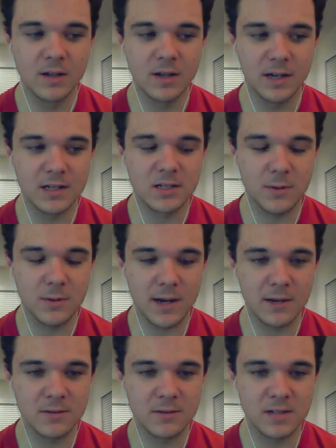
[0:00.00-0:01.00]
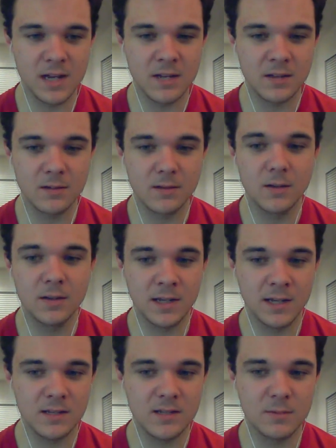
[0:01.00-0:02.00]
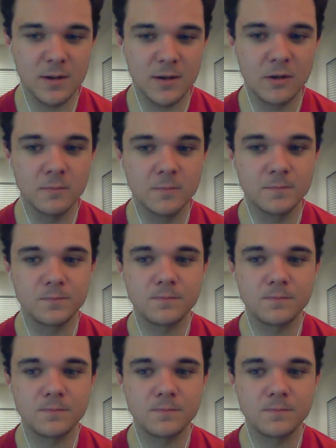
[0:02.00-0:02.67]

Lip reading: against Ohio State, get some help,